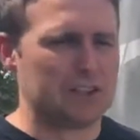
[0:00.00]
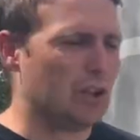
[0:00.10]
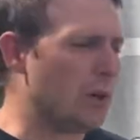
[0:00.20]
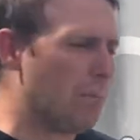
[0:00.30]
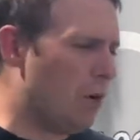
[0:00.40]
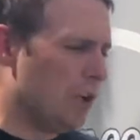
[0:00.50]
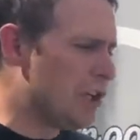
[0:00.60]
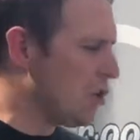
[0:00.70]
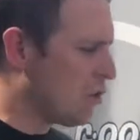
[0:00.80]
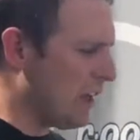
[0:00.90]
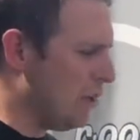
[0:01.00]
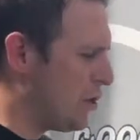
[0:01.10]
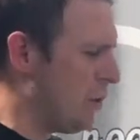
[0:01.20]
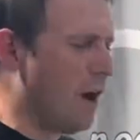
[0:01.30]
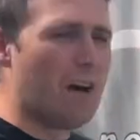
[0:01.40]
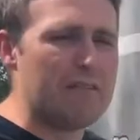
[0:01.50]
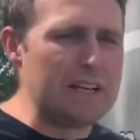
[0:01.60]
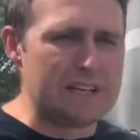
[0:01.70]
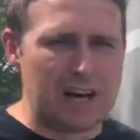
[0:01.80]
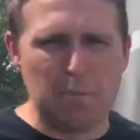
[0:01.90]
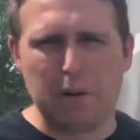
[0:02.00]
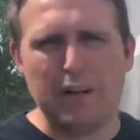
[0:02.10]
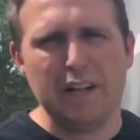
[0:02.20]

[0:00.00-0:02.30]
So you pull in your trailer to an RV dump.